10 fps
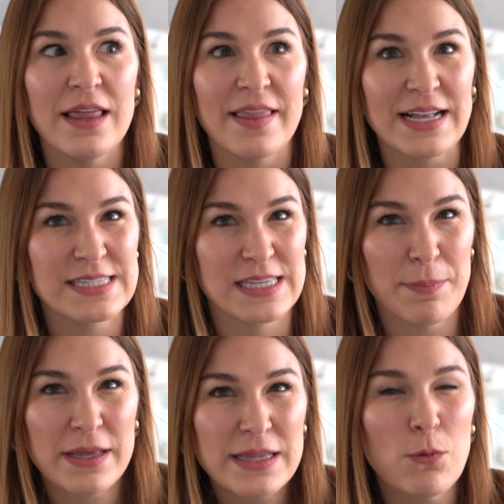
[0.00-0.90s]
that's
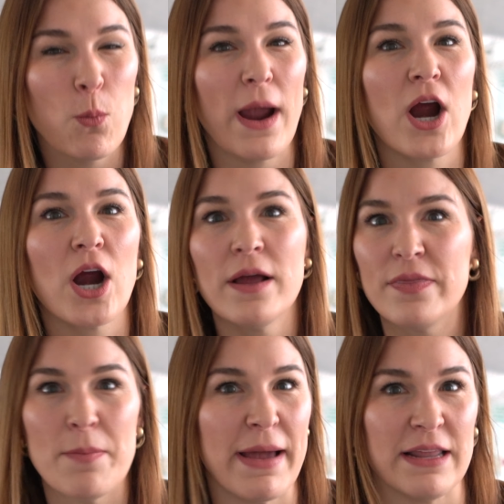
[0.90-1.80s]
typically where
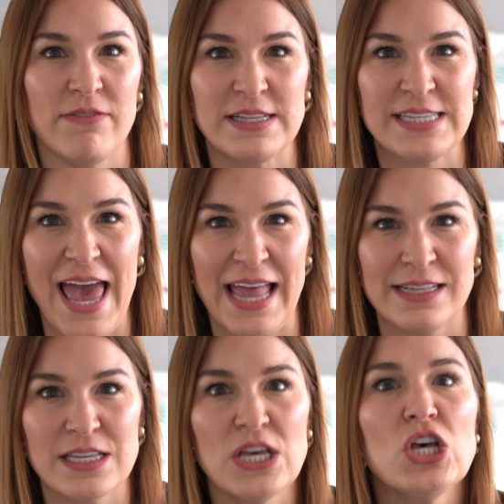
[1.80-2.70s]
the benefits
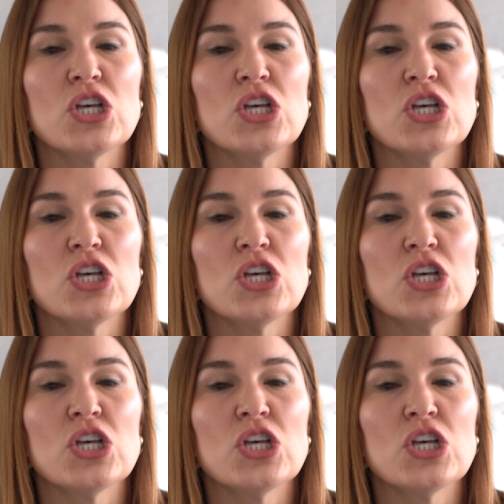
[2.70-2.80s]
end.